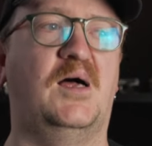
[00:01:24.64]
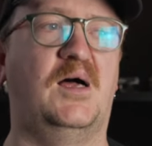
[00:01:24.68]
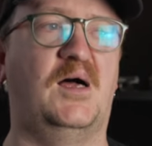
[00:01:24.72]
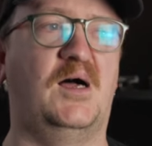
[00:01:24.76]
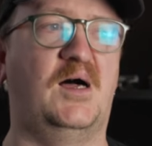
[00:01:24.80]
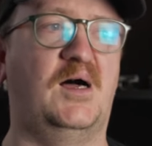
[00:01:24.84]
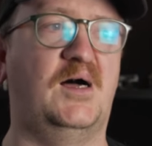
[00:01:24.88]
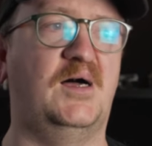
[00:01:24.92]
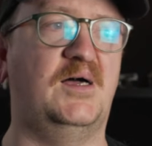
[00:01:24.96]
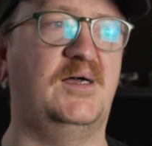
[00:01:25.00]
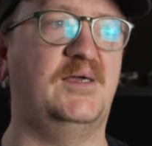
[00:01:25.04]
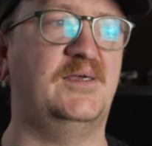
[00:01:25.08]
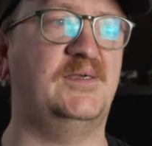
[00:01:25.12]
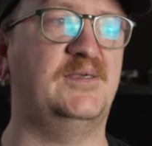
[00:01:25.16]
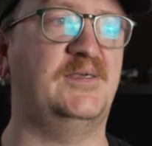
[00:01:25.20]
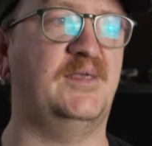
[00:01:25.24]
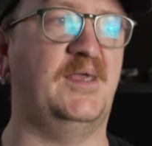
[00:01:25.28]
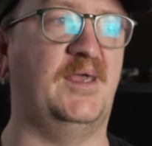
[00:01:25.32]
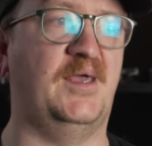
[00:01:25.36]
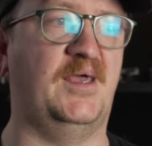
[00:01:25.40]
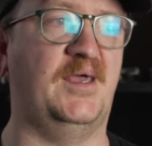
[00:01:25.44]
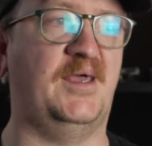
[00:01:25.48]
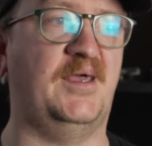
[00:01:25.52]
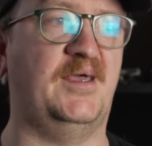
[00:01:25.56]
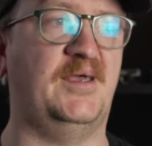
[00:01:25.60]

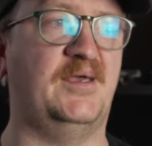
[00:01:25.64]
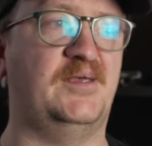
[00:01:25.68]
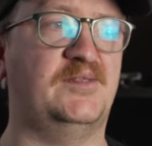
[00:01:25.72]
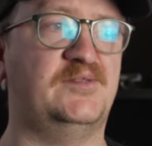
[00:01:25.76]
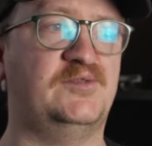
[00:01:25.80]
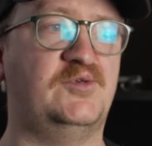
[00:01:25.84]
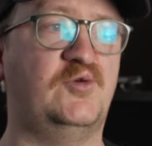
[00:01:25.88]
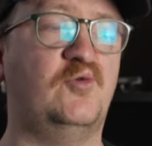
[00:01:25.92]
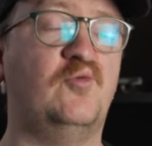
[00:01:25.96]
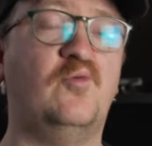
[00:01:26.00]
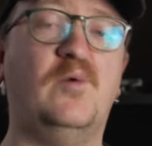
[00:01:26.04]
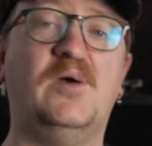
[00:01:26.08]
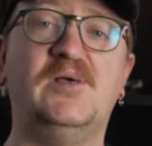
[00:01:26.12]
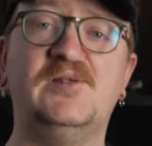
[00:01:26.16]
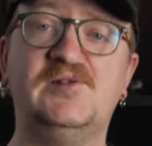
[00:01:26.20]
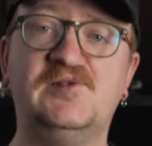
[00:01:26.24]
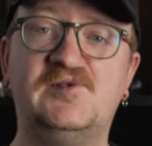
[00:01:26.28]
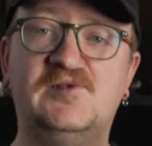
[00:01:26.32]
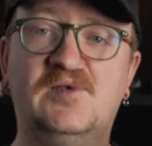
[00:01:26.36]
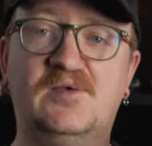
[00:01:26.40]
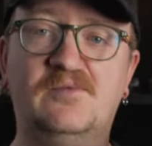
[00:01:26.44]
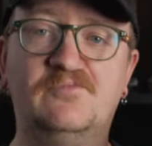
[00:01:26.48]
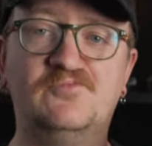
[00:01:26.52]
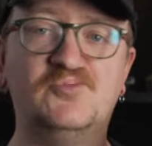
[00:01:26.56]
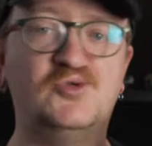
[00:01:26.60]
I had quite
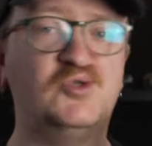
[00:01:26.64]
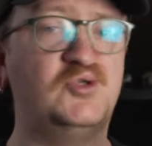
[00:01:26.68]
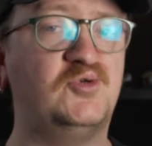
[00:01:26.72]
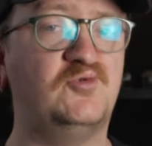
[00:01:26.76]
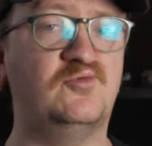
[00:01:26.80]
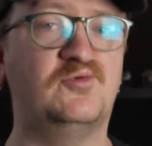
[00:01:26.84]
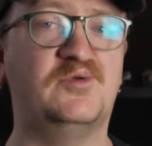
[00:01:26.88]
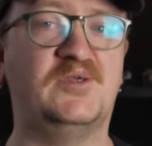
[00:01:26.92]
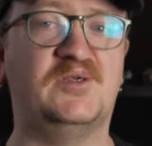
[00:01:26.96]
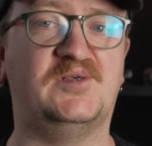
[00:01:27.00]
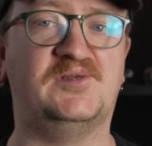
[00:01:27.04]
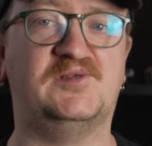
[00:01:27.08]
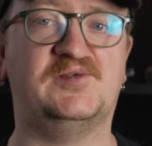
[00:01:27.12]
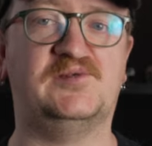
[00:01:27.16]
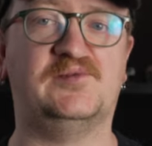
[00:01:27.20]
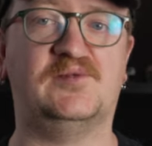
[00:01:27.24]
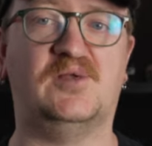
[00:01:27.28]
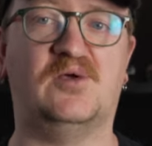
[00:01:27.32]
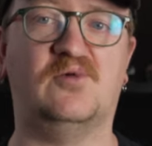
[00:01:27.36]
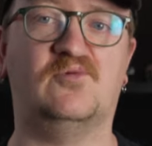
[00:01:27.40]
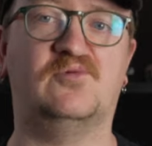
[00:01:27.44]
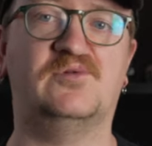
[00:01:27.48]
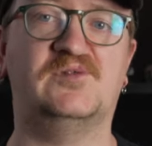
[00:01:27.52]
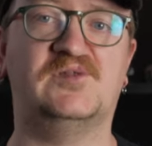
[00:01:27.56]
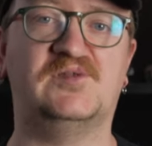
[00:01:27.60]
some shootings
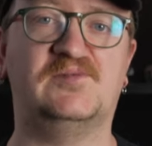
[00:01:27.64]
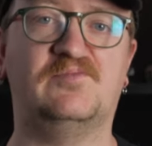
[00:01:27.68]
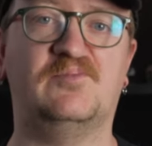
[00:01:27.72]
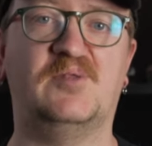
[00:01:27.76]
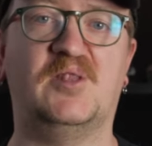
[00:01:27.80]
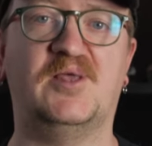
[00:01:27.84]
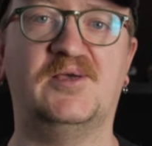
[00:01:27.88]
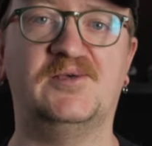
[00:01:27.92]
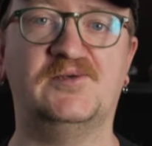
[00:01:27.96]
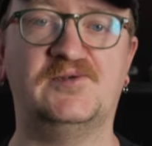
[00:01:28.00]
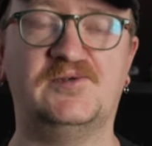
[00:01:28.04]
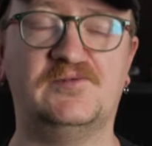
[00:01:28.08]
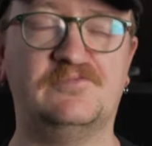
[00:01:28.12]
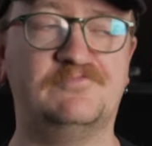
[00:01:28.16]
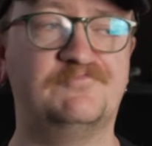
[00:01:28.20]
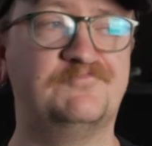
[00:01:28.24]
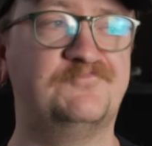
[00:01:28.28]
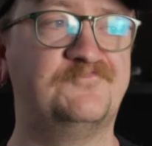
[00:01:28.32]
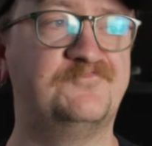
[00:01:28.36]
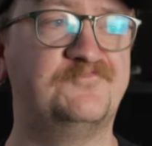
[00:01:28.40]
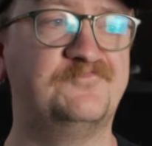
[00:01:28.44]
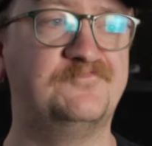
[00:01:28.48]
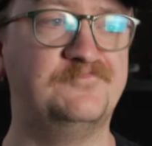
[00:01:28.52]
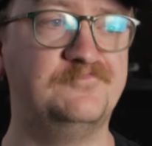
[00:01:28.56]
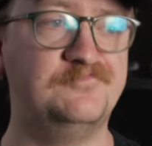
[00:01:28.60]
now in this place,
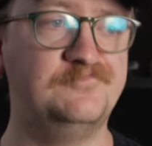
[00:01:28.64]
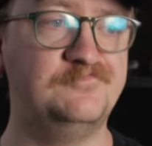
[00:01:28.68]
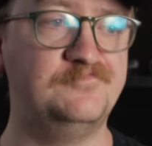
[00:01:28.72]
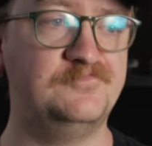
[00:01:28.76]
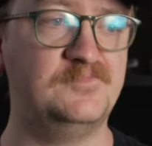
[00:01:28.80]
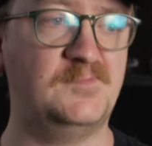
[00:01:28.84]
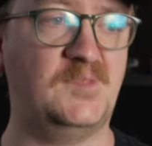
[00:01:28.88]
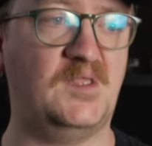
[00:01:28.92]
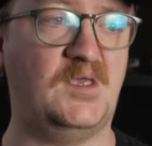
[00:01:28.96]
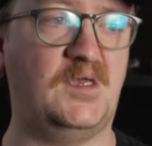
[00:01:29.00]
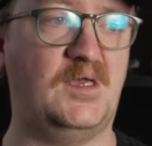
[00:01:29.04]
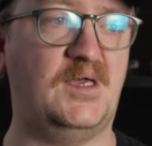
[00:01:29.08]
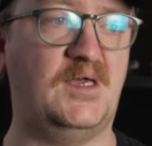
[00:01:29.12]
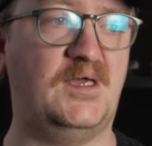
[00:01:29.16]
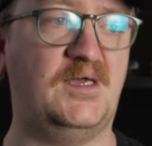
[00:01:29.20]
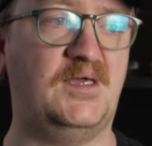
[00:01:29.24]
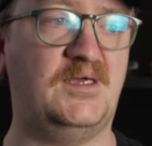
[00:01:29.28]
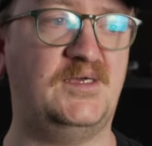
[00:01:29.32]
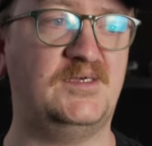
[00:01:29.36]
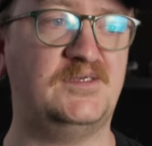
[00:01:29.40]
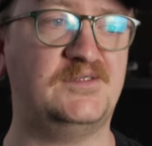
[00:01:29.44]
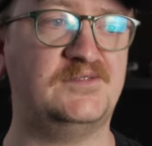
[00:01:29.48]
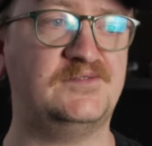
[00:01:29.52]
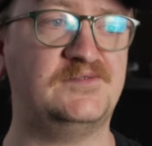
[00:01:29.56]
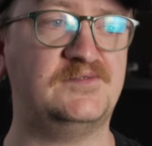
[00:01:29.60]

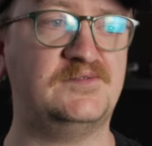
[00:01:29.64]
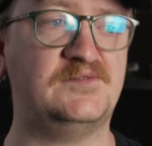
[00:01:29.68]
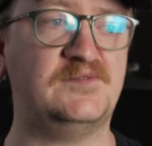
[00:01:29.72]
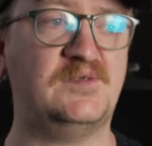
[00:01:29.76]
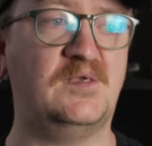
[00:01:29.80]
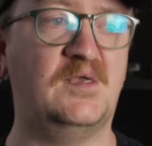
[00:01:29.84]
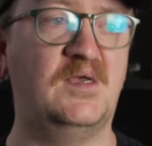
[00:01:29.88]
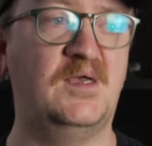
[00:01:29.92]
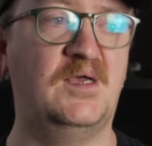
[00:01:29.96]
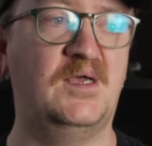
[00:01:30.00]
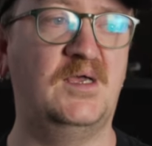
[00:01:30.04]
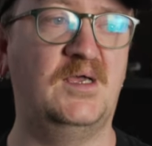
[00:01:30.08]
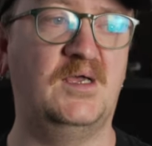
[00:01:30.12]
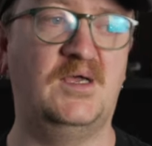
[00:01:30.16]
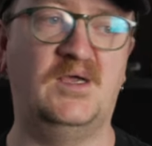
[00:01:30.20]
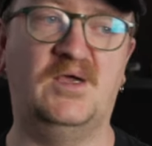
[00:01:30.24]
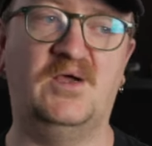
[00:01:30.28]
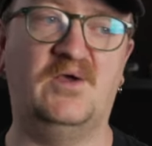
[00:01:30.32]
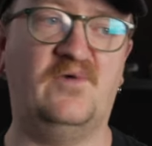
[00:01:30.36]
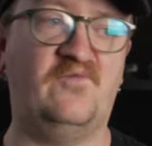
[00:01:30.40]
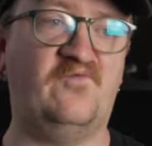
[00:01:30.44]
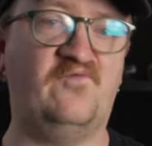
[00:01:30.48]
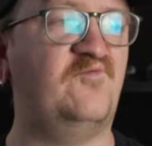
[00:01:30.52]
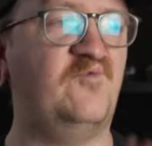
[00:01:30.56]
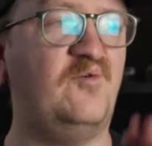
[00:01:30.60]
and
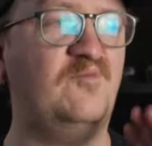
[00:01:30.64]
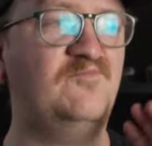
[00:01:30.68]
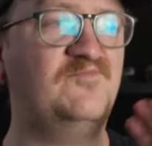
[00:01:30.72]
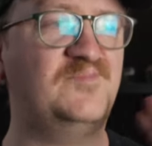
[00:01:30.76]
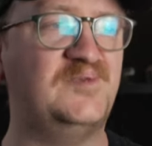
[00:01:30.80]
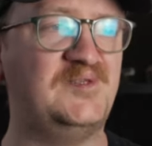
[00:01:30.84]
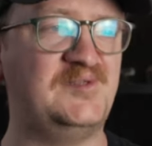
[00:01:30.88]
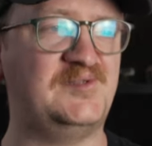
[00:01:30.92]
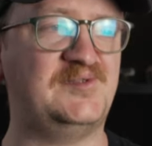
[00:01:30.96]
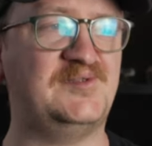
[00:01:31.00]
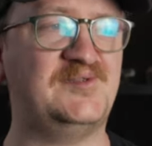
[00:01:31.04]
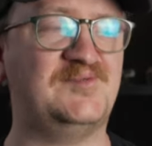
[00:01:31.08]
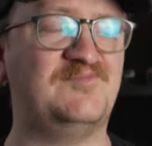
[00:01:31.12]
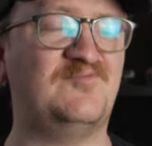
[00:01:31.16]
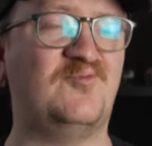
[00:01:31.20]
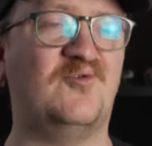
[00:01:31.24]
from business